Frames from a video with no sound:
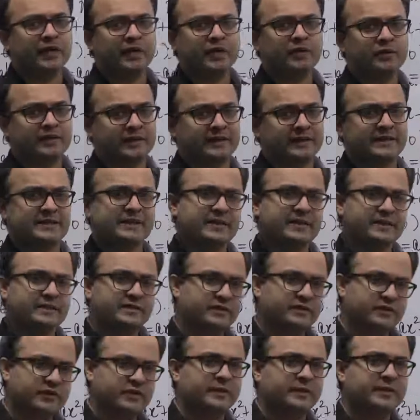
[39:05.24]
to the x-axis,
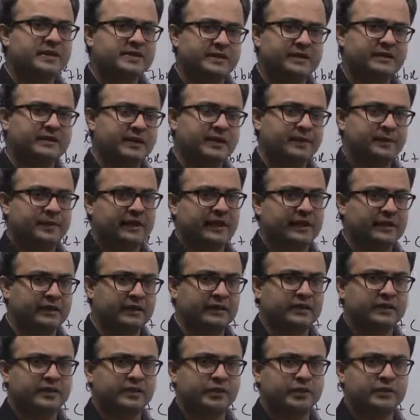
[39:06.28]
which means that they are
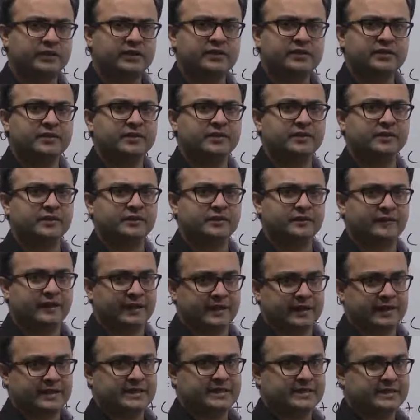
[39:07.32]
parallel to the
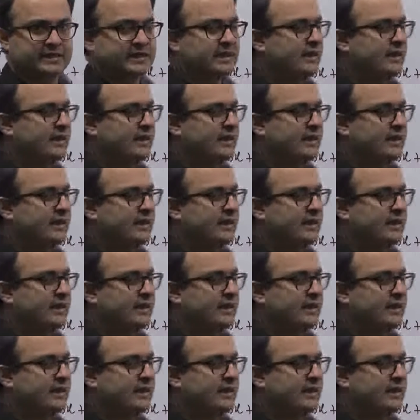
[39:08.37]
y-axis.